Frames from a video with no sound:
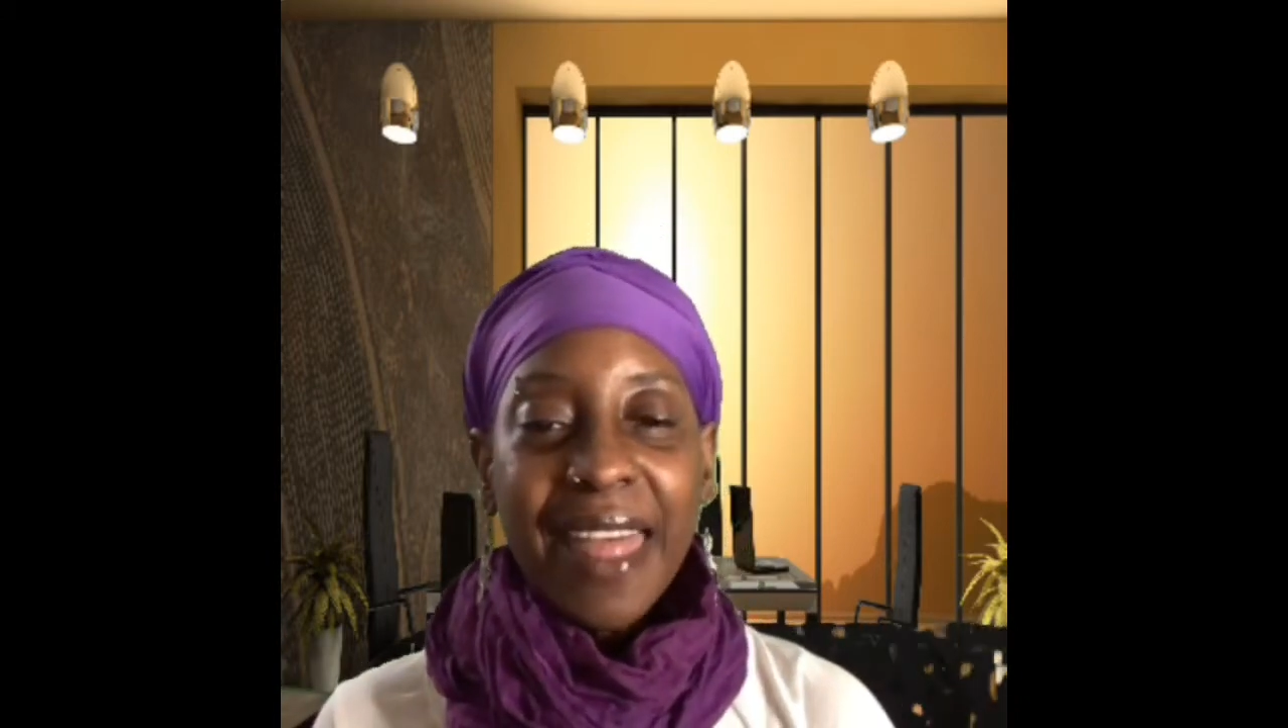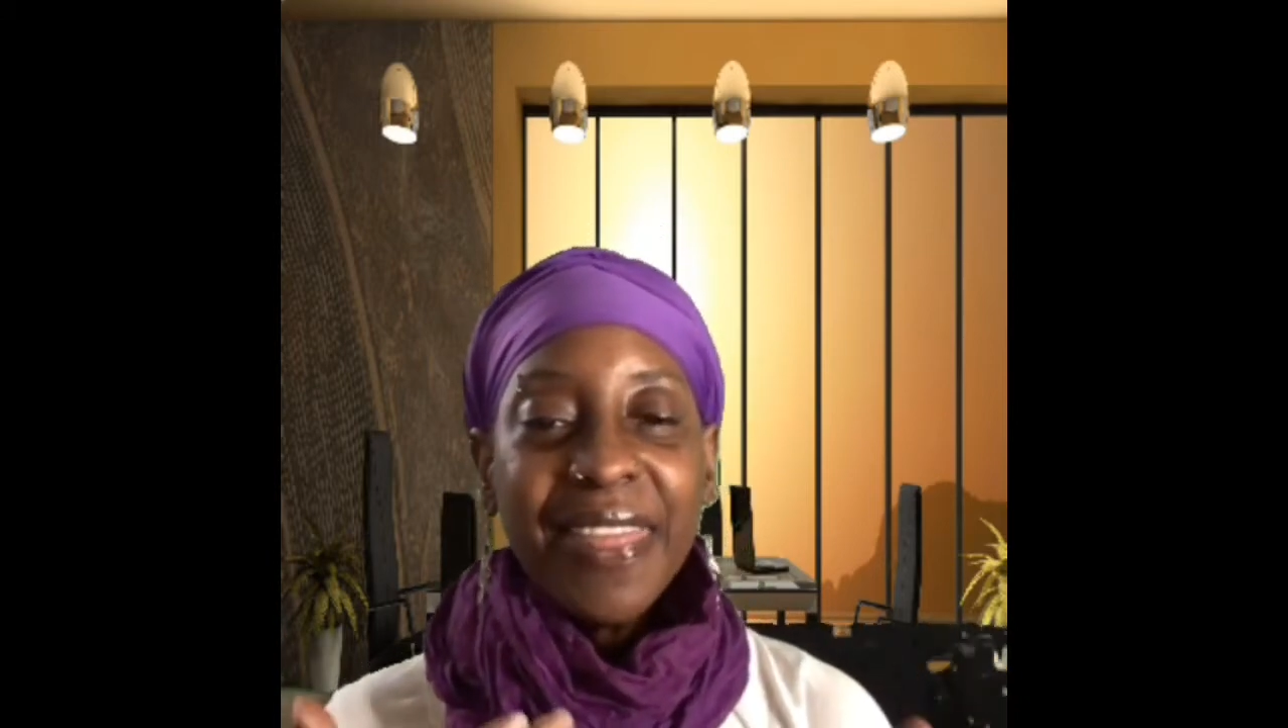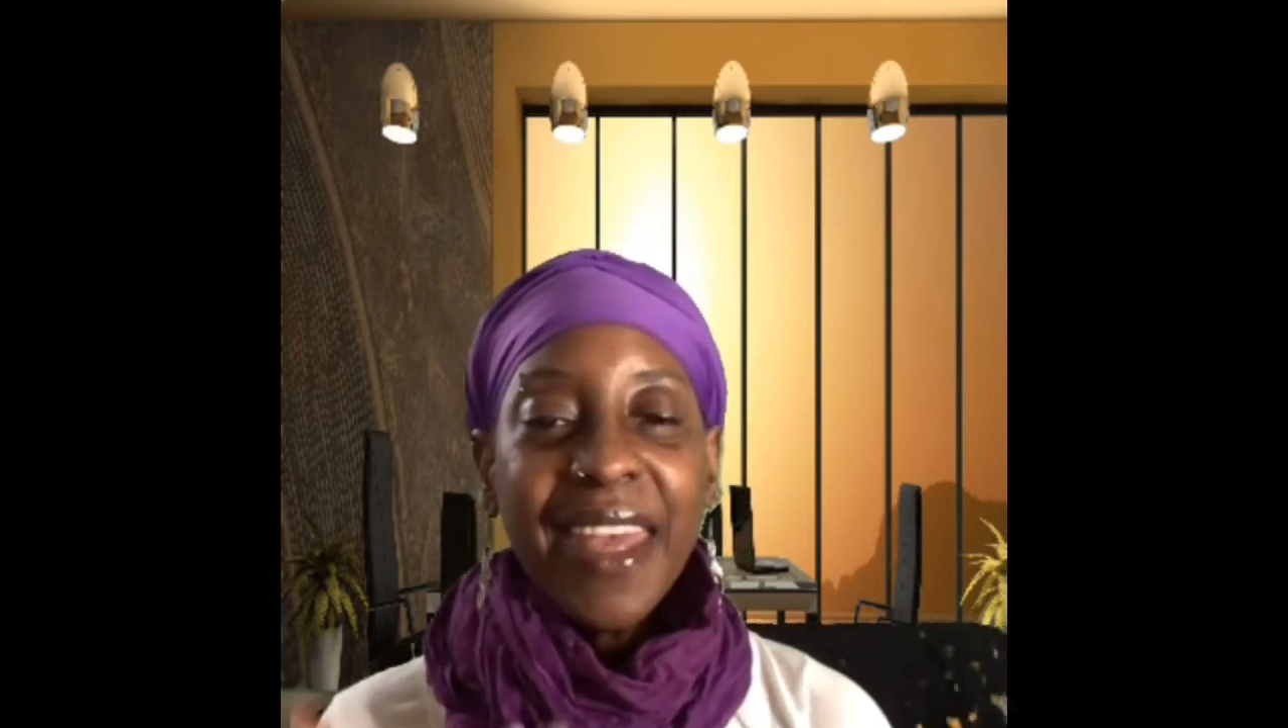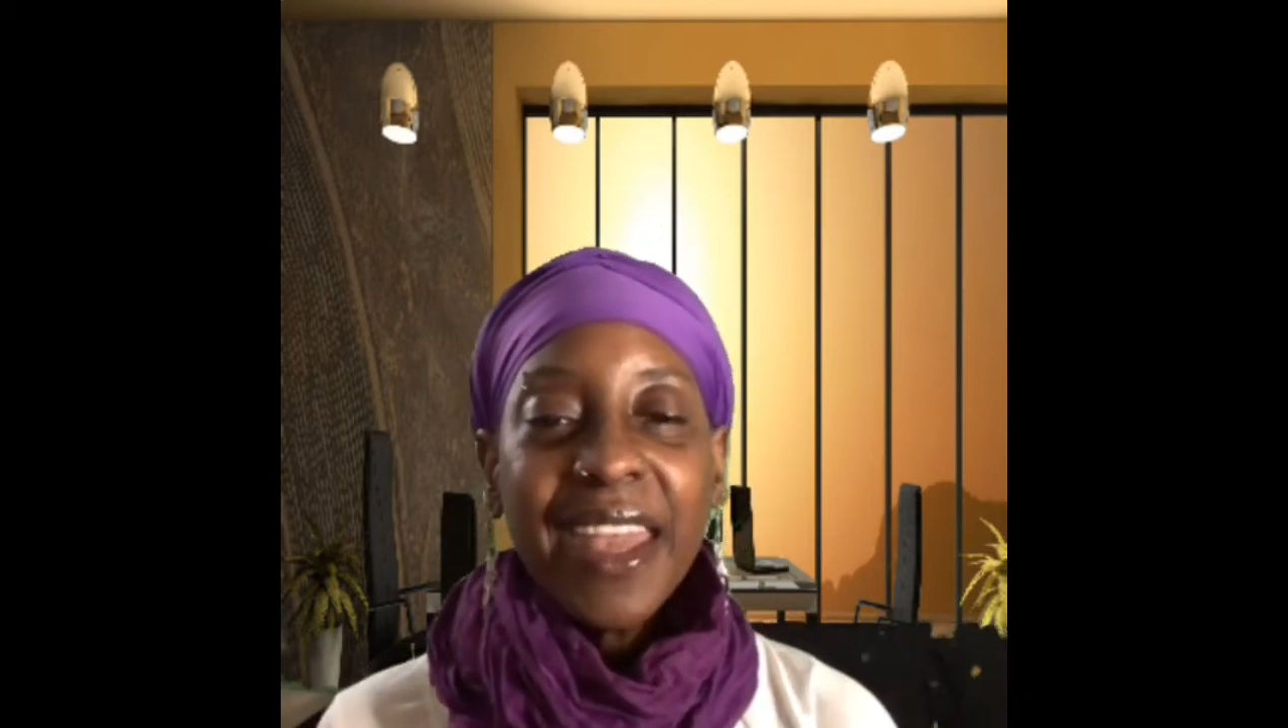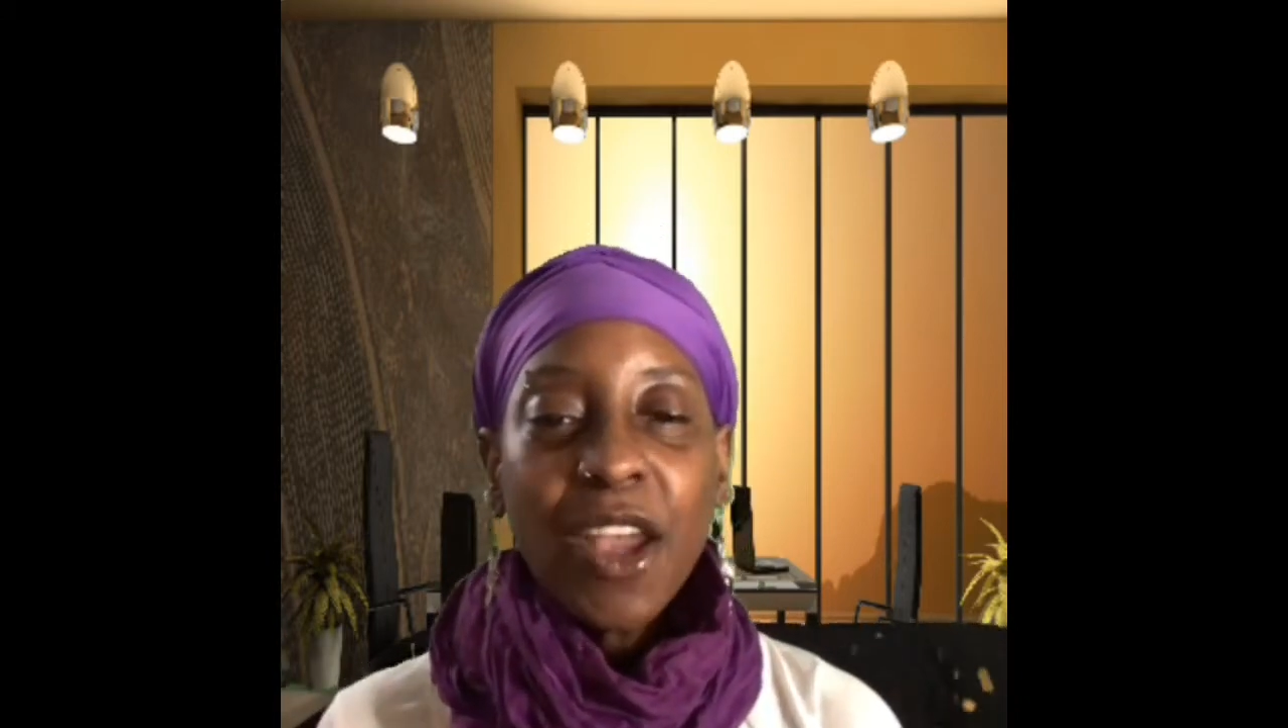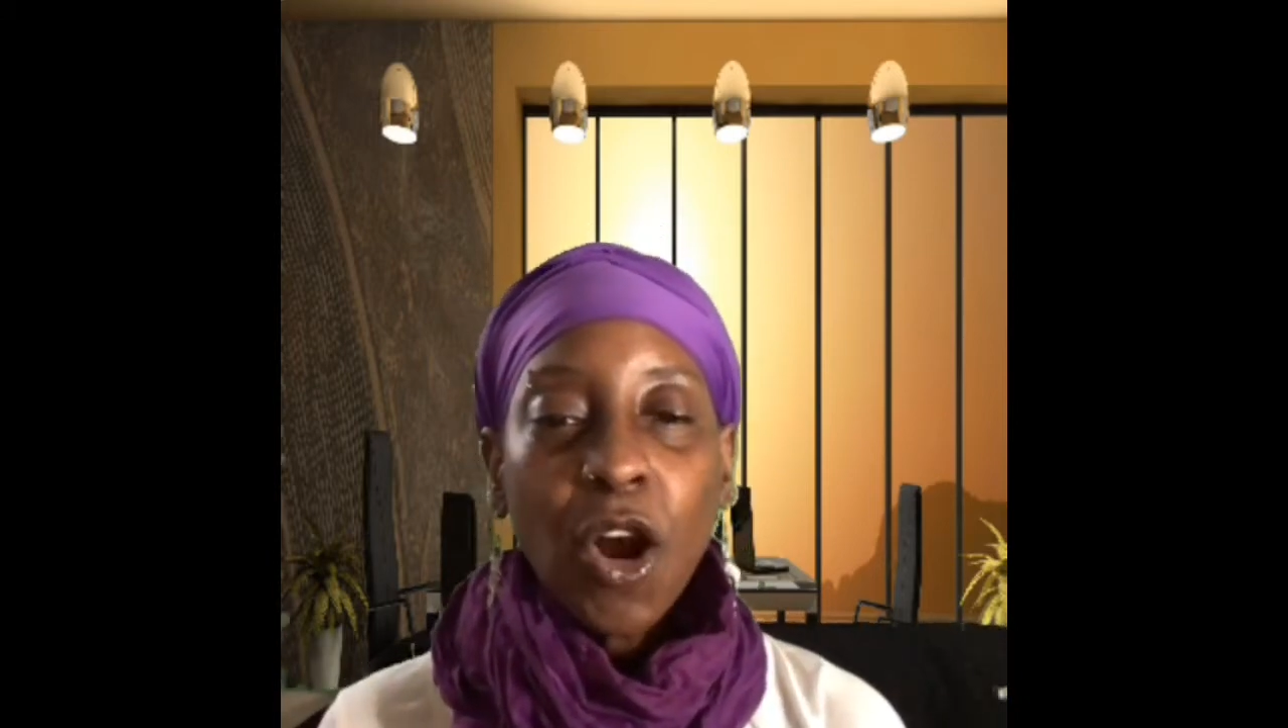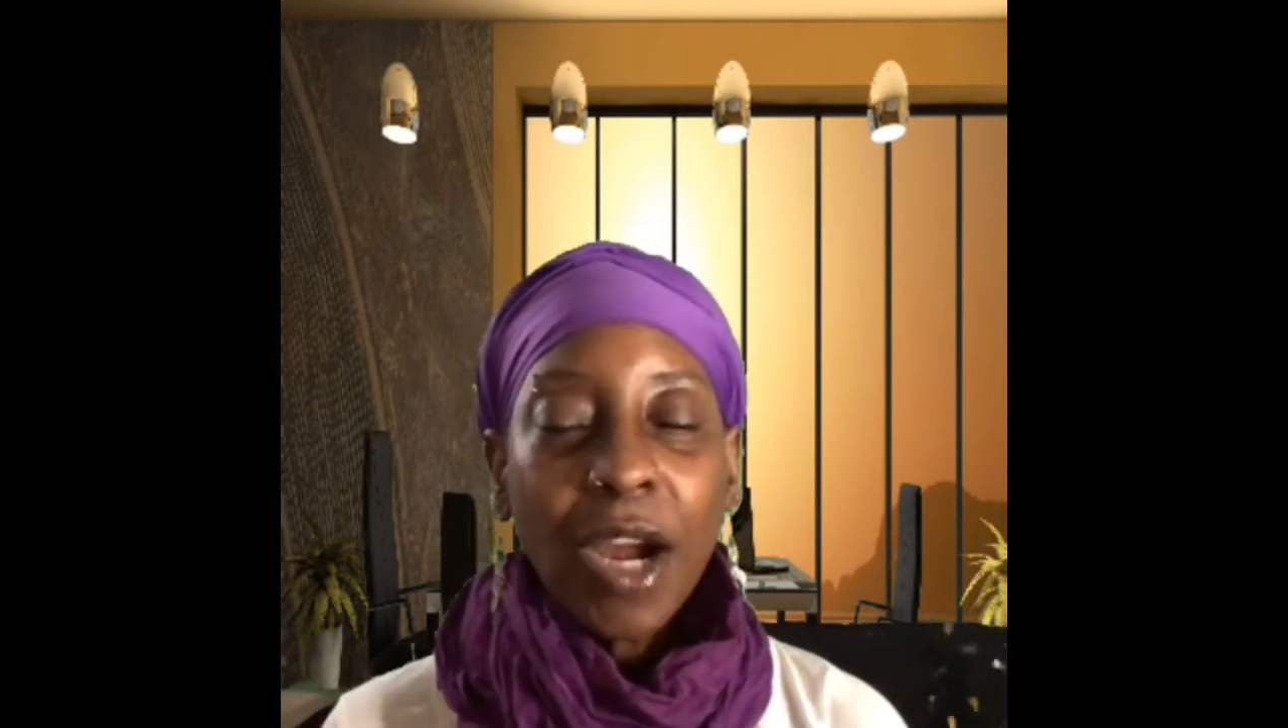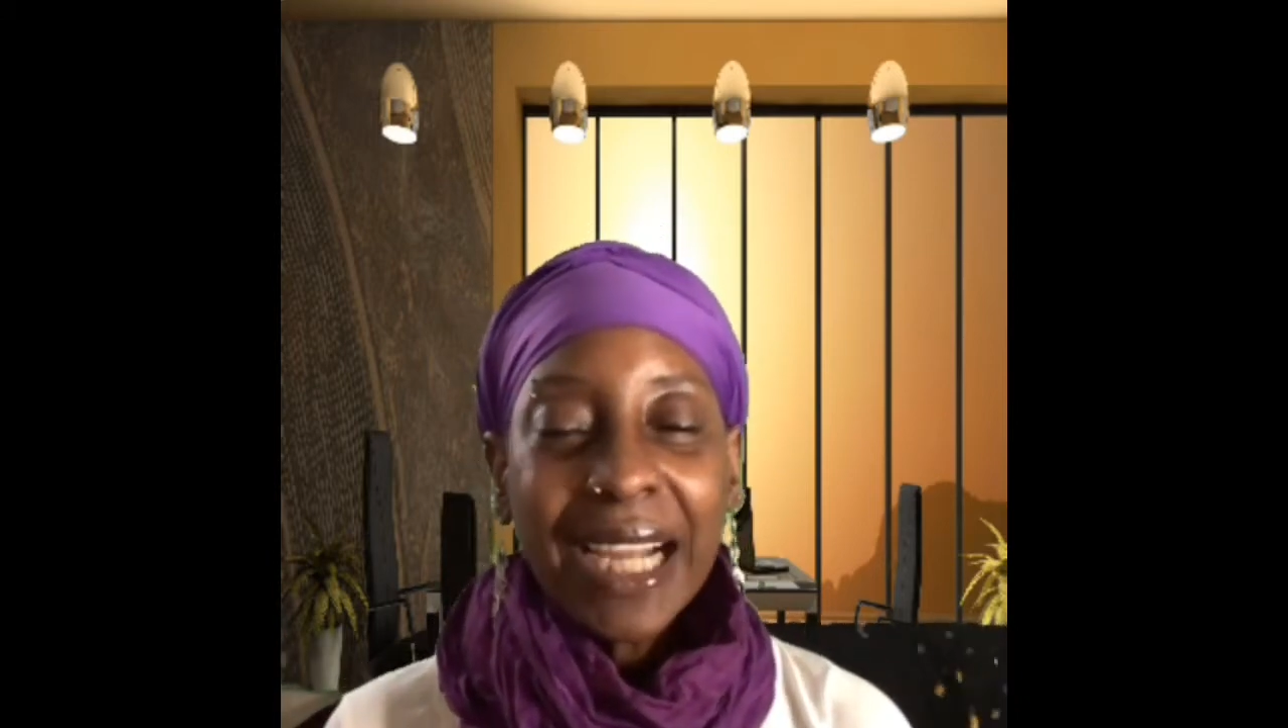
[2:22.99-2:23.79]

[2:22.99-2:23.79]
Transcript: they are